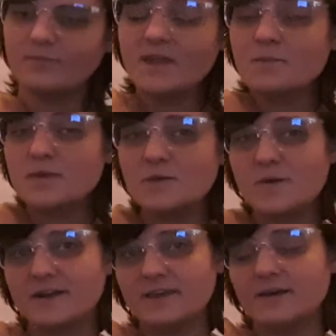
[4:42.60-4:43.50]
And be
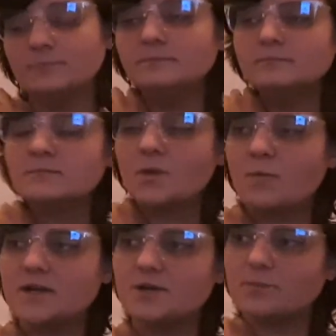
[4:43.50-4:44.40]
aware that
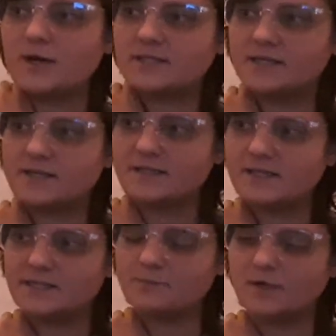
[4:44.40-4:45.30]
when you're pressing into
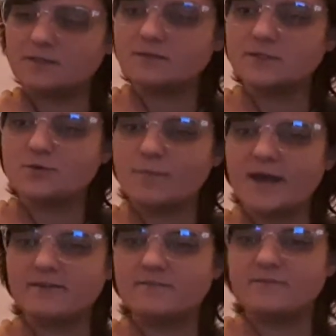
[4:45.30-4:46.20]
these muscles, you
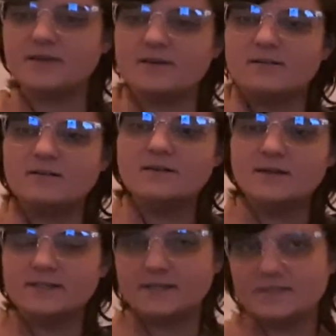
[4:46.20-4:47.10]
might feel
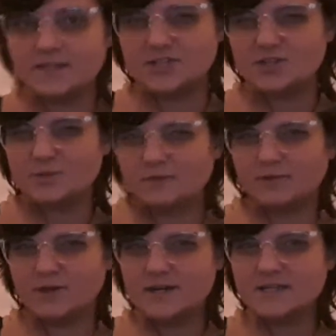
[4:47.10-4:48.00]
sensations
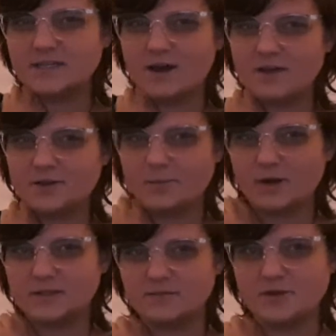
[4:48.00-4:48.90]
referring into other
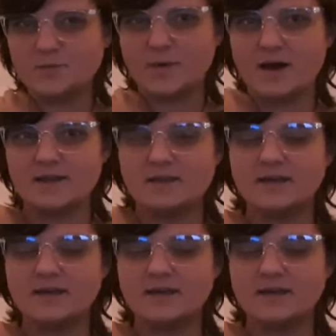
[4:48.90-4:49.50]
parts of your body.